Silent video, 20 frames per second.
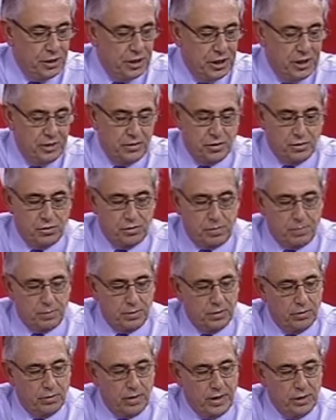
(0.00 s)
She's a triple
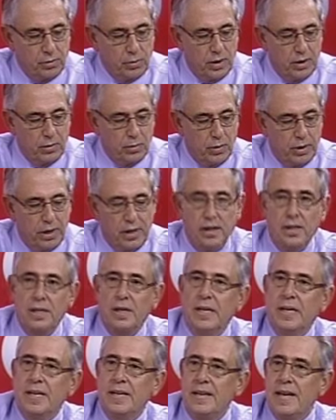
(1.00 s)
grade 1 winner,
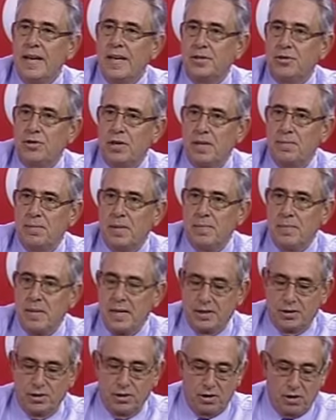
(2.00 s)
now trained by
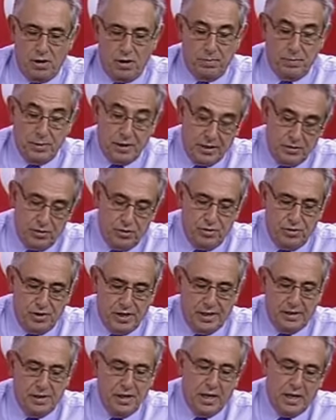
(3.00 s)
Mike de Kock. But as you
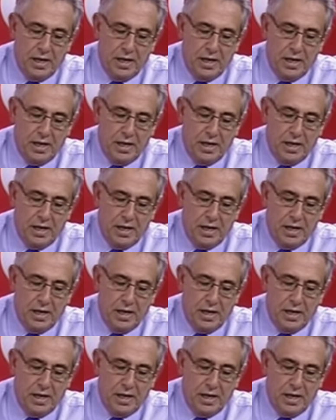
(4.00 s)
said,